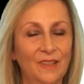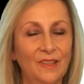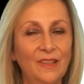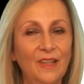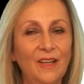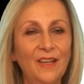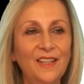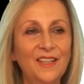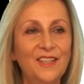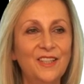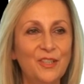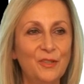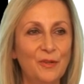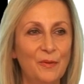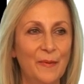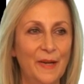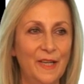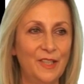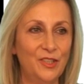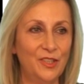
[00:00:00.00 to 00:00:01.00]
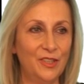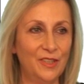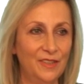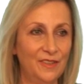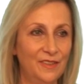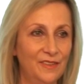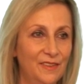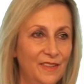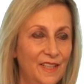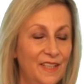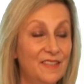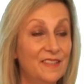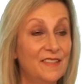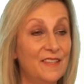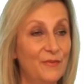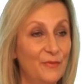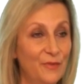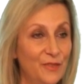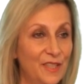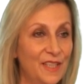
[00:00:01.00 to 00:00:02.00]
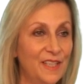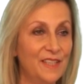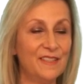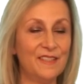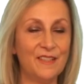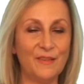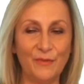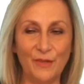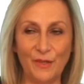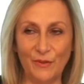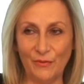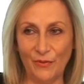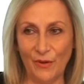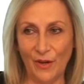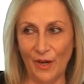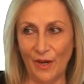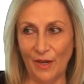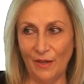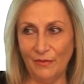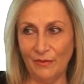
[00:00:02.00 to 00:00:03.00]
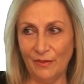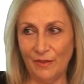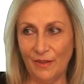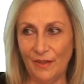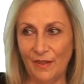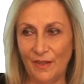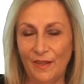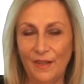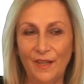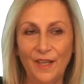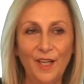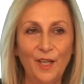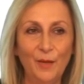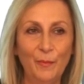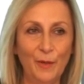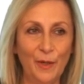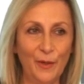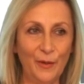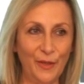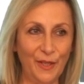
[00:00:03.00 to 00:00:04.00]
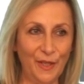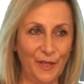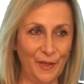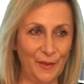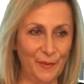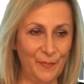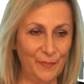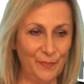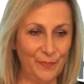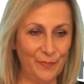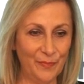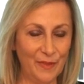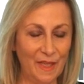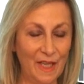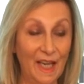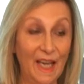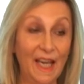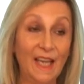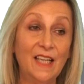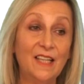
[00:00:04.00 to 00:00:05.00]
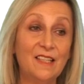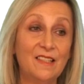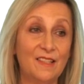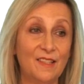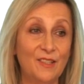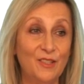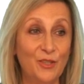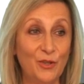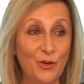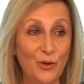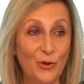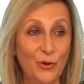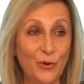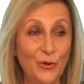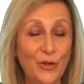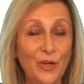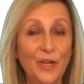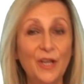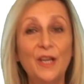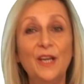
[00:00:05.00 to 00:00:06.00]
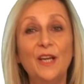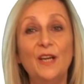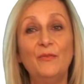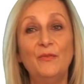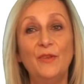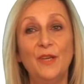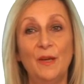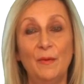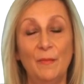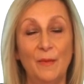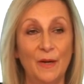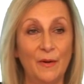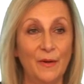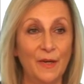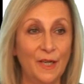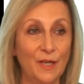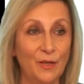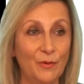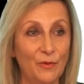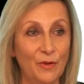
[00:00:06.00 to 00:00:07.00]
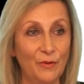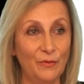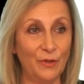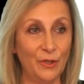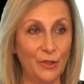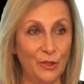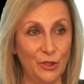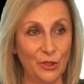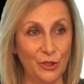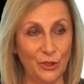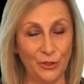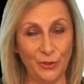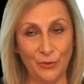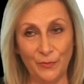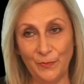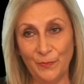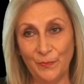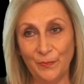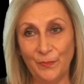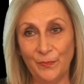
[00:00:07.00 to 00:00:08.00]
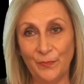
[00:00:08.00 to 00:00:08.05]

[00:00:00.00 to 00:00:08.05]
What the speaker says: I'd like you to imagine it's 1775 in America, and it's the dawn of the American Revolution.